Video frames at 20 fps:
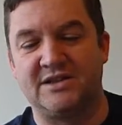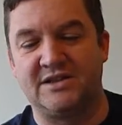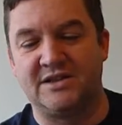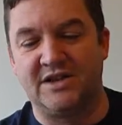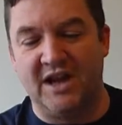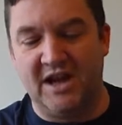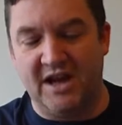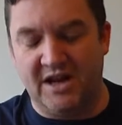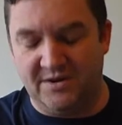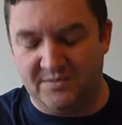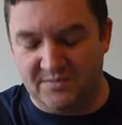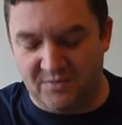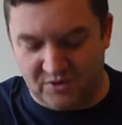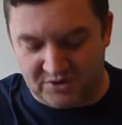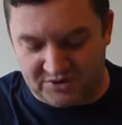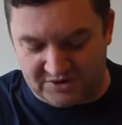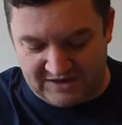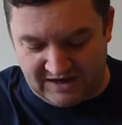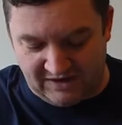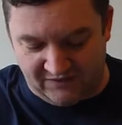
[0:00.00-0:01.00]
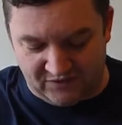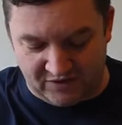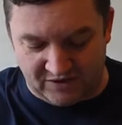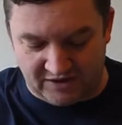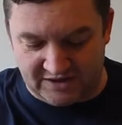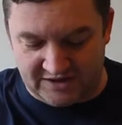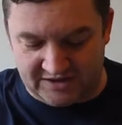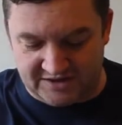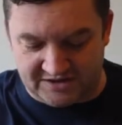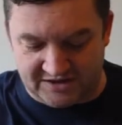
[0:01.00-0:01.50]
seen, most
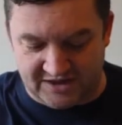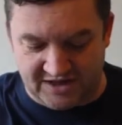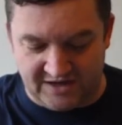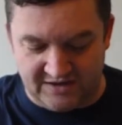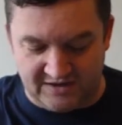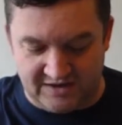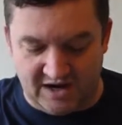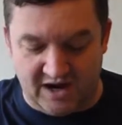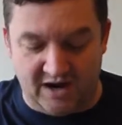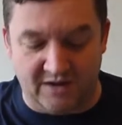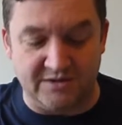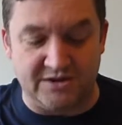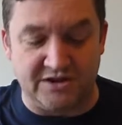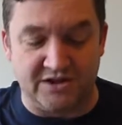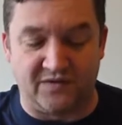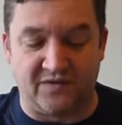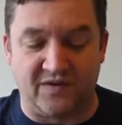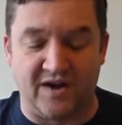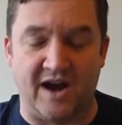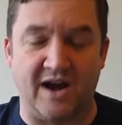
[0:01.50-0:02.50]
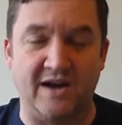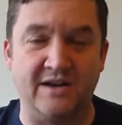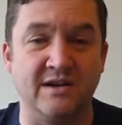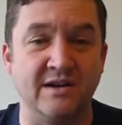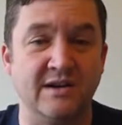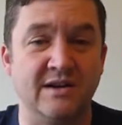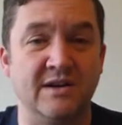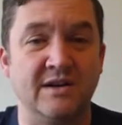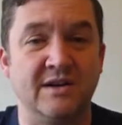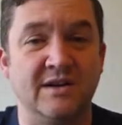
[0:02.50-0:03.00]
definitely seen. Cartridge is fine,
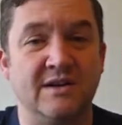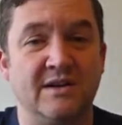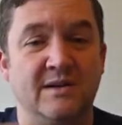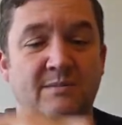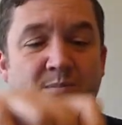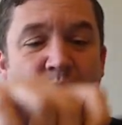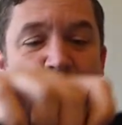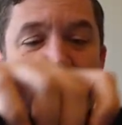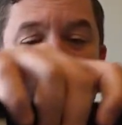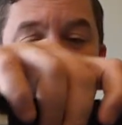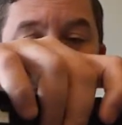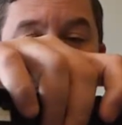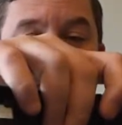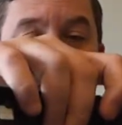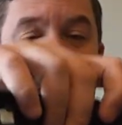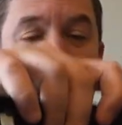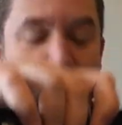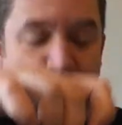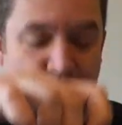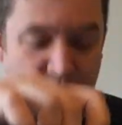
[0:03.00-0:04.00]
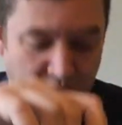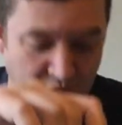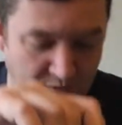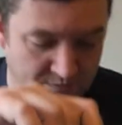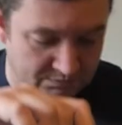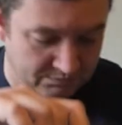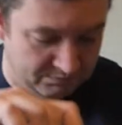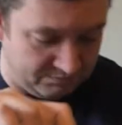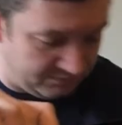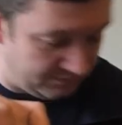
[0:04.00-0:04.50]
but
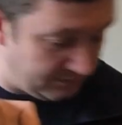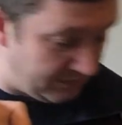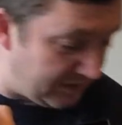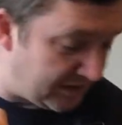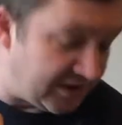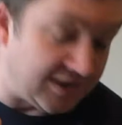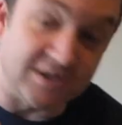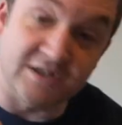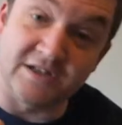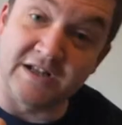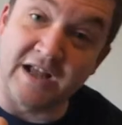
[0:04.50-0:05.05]
oh, it isn't